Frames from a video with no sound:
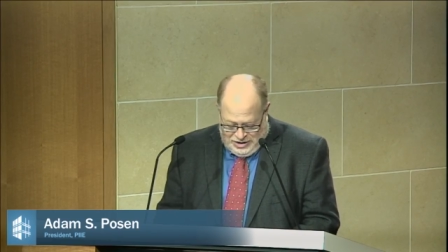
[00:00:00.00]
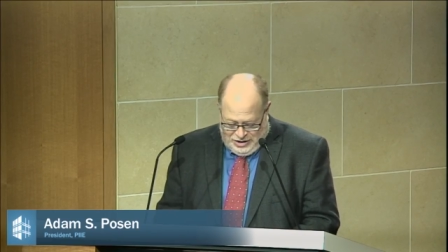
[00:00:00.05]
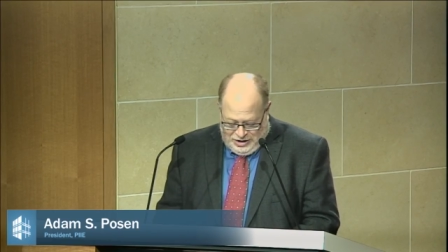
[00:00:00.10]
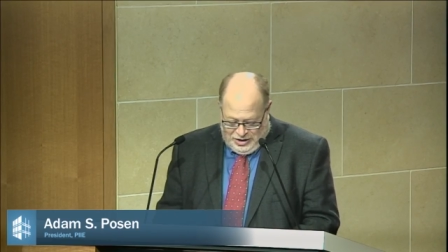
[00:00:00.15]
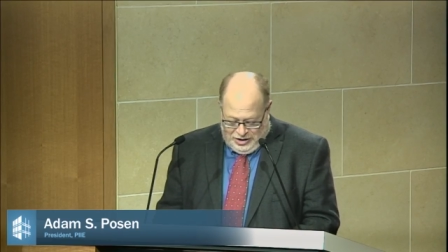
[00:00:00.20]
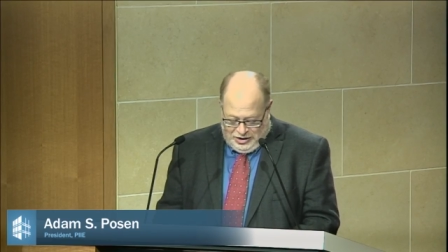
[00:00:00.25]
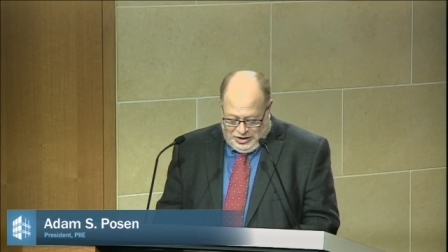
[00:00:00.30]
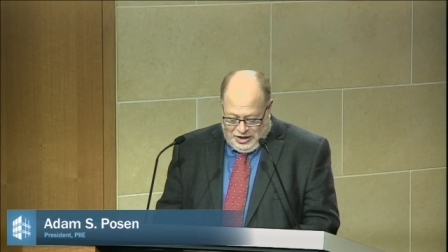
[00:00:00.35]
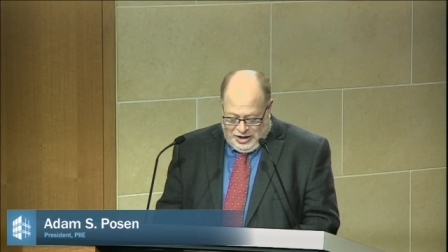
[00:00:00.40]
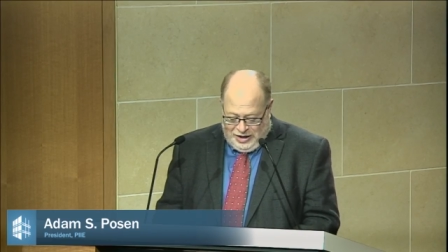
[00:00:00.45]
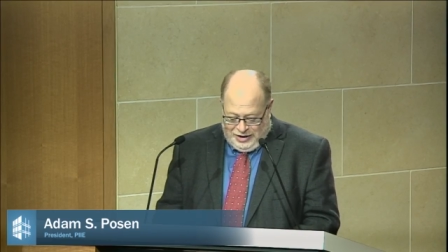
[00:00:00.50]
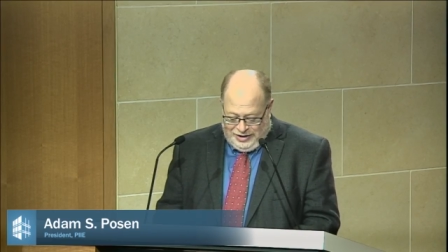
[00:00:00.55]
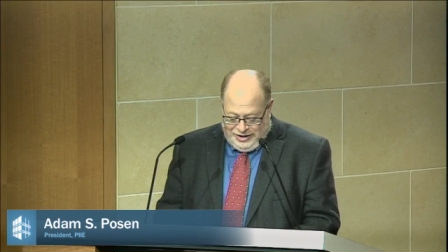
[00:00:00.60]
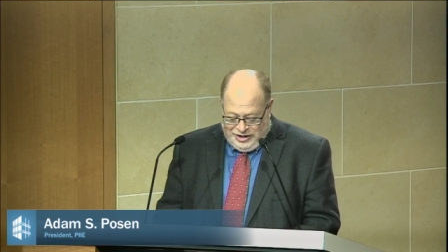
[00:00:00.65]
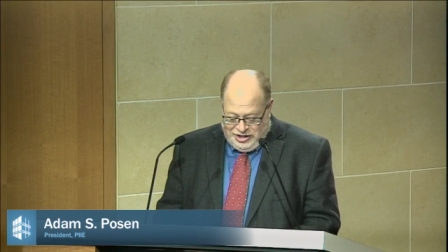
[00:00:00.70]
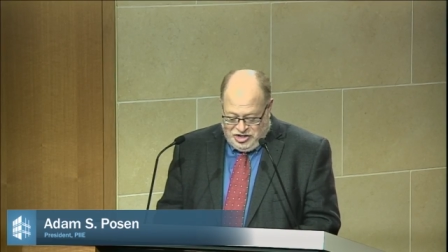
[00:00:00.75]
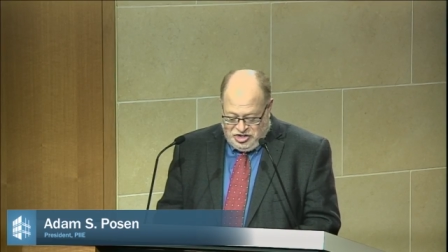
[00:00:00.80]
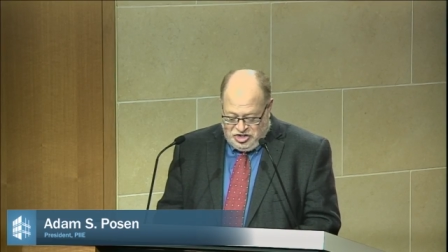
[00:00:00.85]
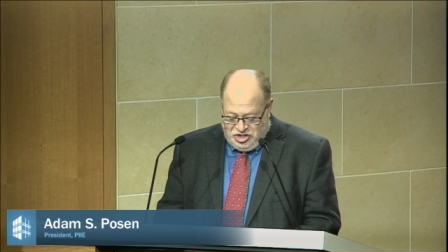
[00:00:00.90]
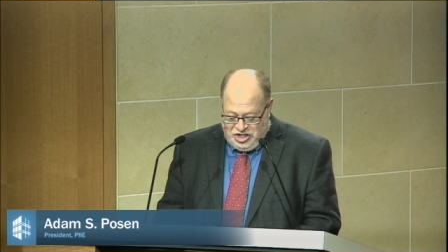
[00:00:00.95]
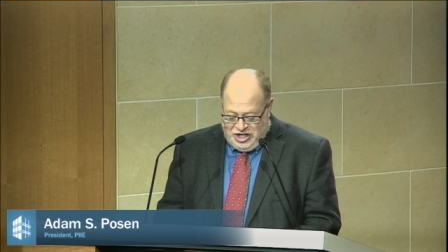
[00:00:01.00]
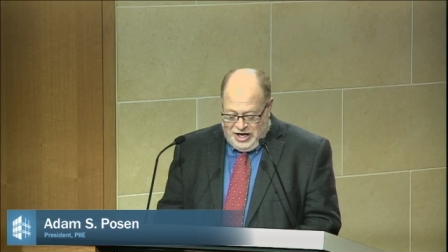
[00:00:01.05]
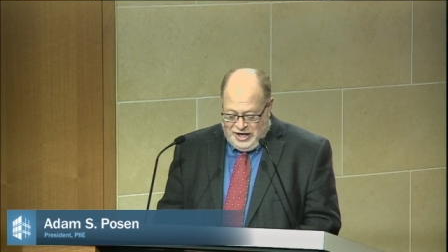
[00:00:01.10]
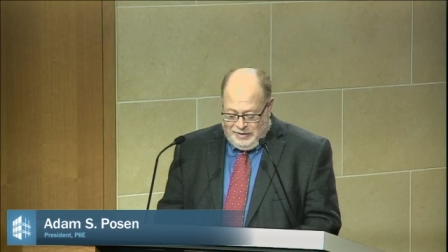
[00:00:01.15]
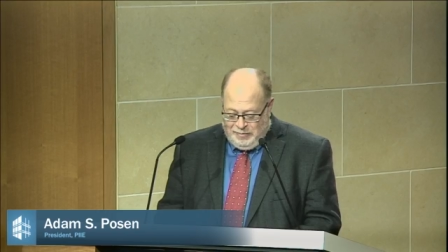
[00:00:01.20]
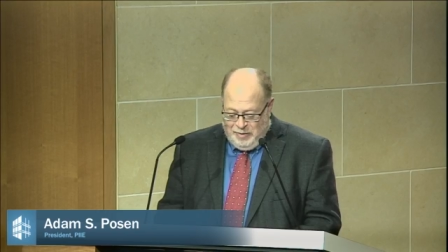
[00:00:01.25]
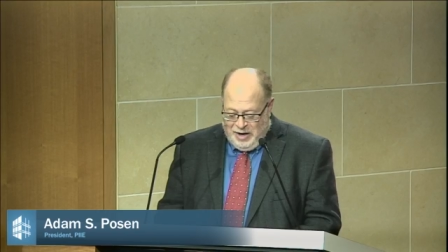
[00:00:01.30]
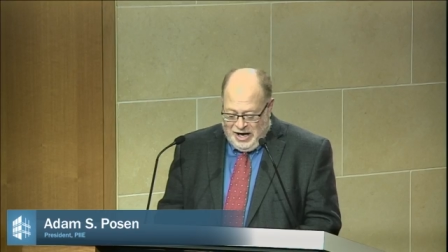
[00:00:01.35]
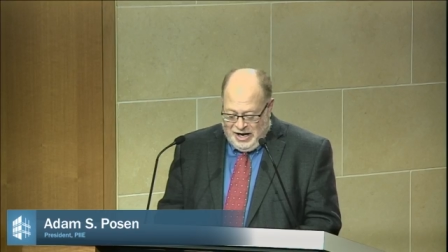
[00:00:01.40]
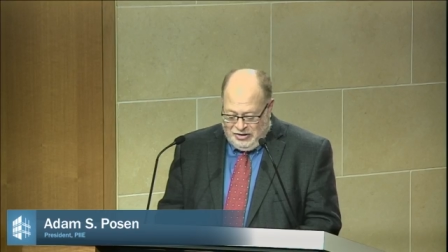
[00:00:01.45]
Our colleagues,
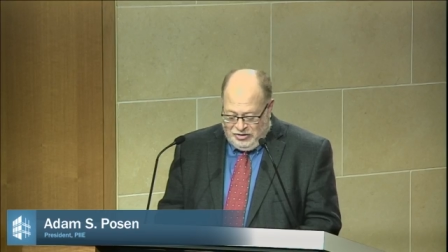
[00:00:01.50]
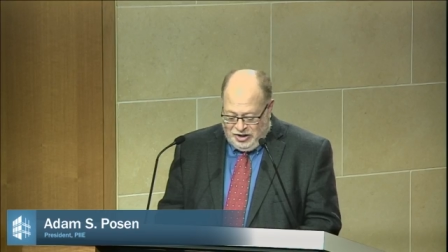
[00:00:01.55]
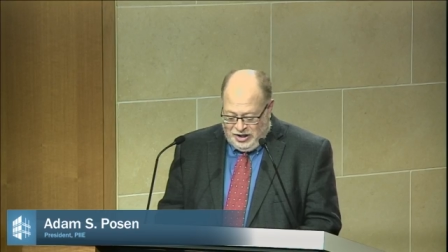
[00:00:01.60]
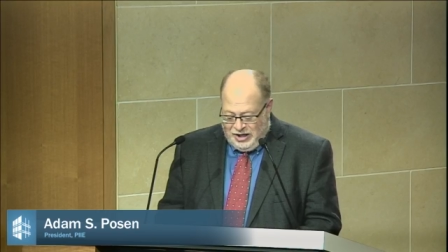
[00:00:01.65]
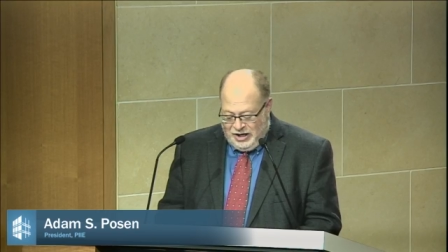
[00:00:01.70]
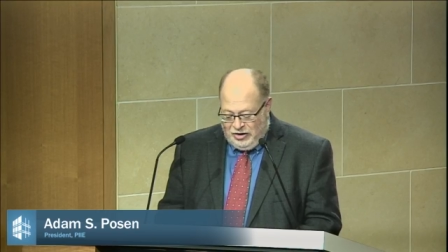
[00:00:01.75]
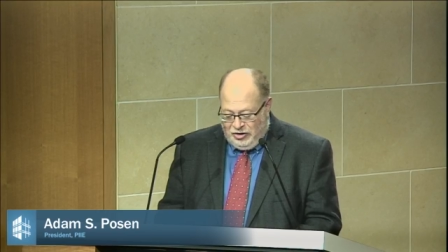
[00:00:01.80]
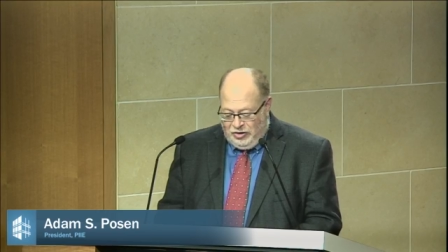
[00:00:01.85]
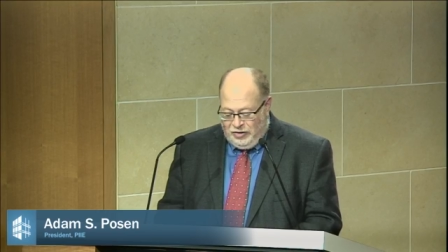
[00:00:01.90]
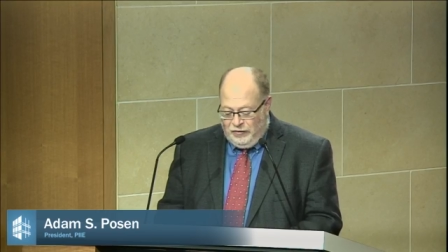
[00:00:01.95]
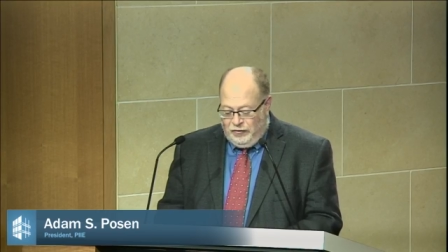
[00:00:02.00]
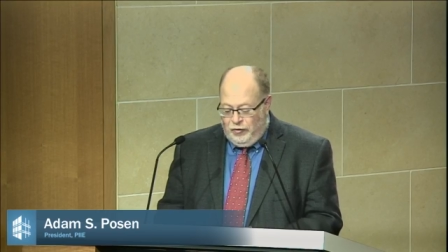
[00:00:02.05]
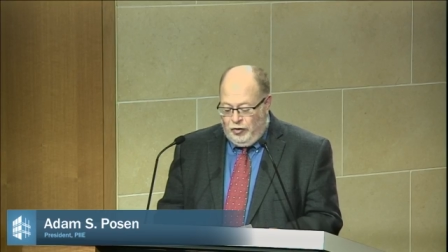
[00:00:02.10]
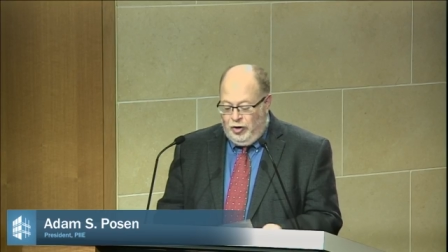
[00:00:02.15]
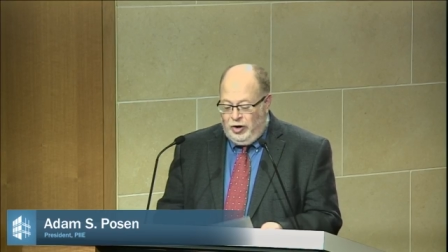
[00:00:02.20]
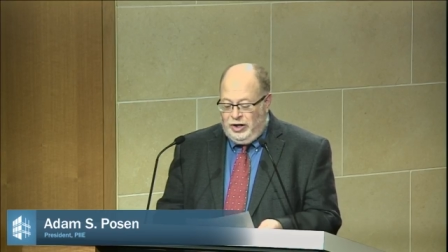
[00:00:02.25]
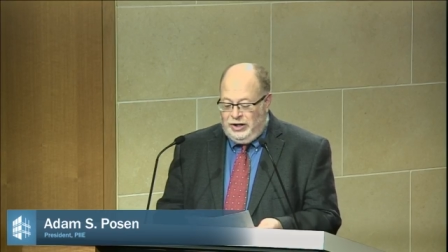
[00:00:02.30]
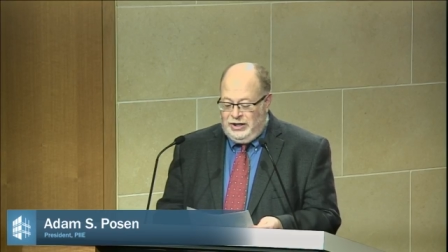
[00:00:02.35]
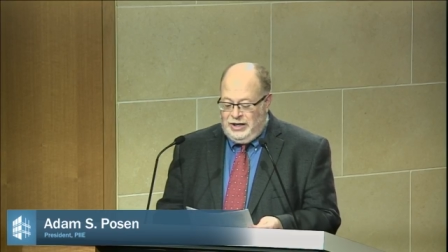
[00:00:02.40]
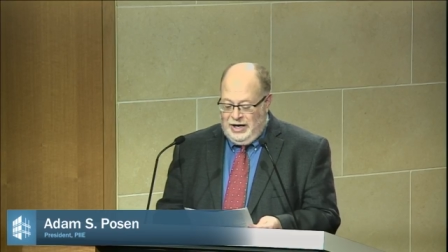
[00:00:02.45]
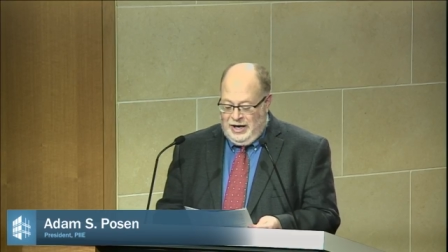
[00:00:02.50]
Chad Bown and Carolyn Freund,